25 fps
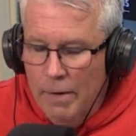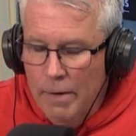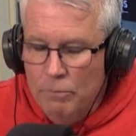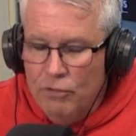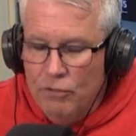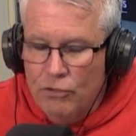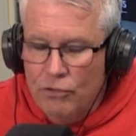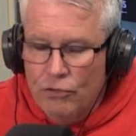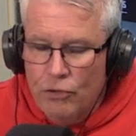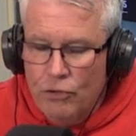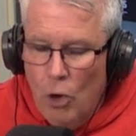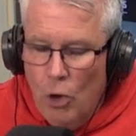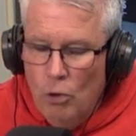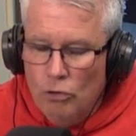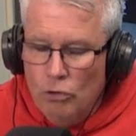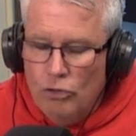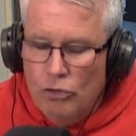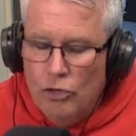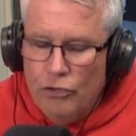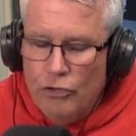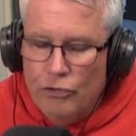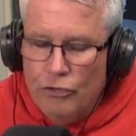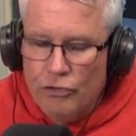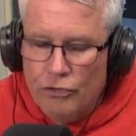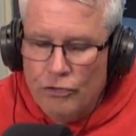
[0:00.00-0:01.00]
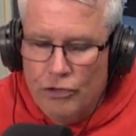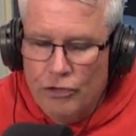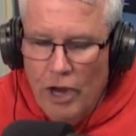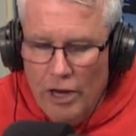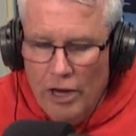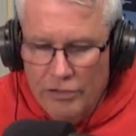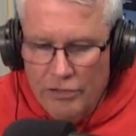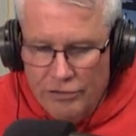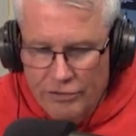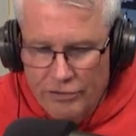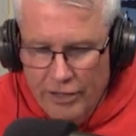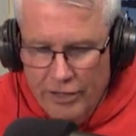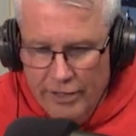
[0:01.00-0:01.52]
I am so
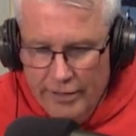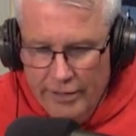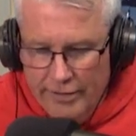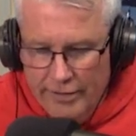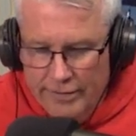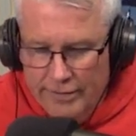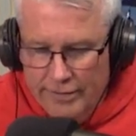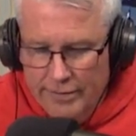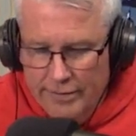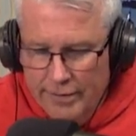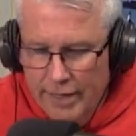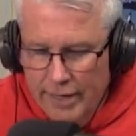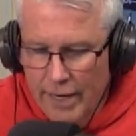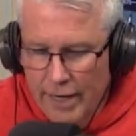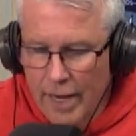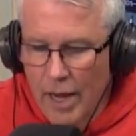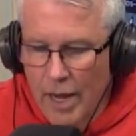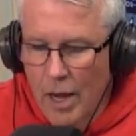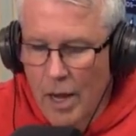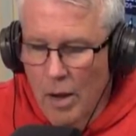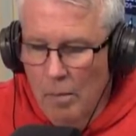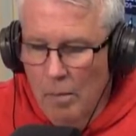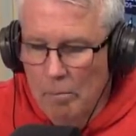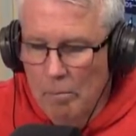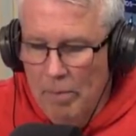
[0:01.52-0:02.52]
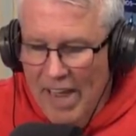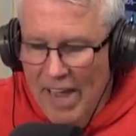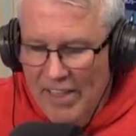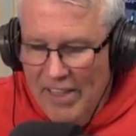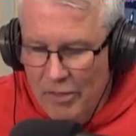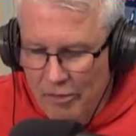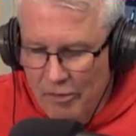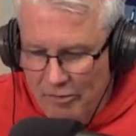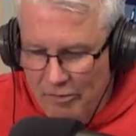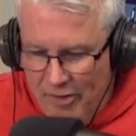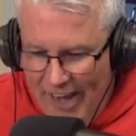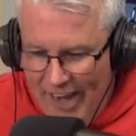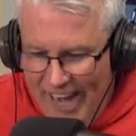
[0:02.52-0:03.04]
disgusted by
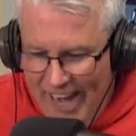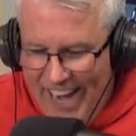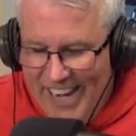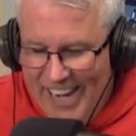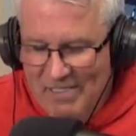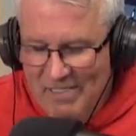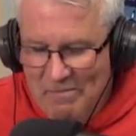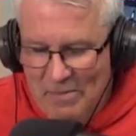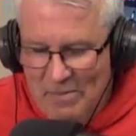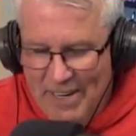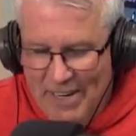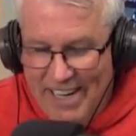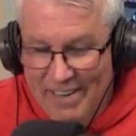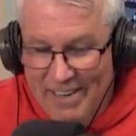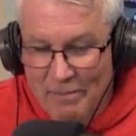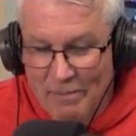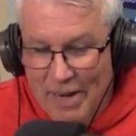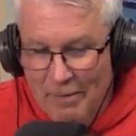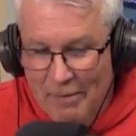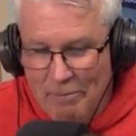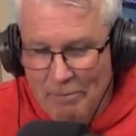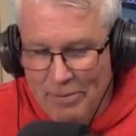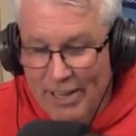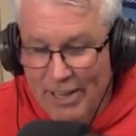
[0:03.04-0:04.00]
the fan behavior.